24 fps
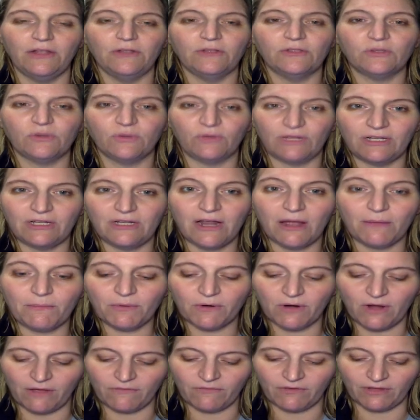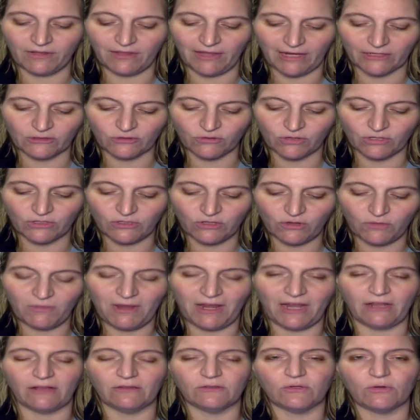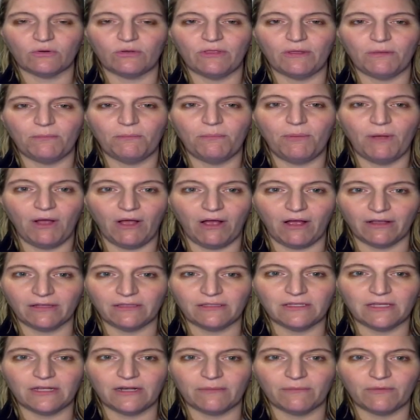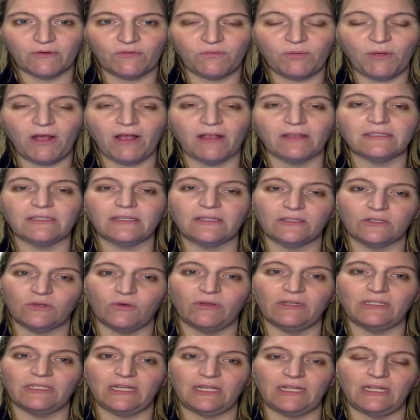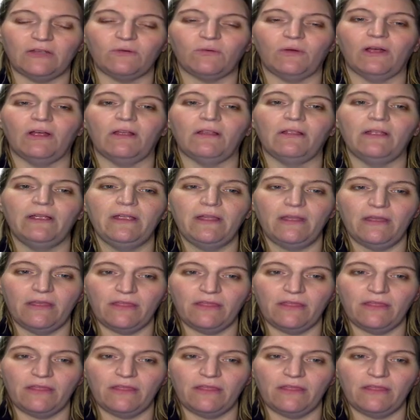So the number of electron domains, or the bonds, the number of bonds, is going to equal